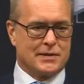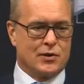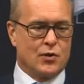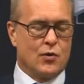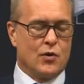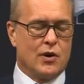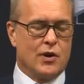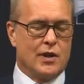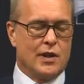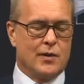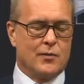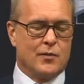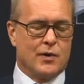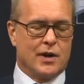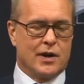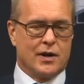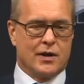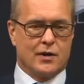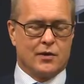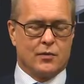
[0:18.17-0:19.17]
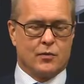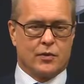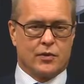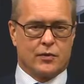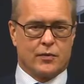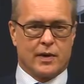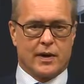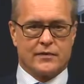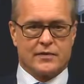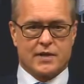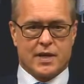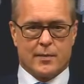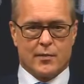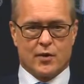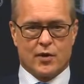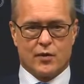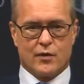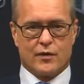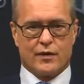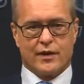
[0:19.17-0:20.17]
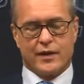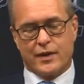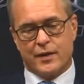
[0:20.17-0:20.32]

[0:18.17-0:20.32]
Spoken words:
No, all I wanted with the refs coming over,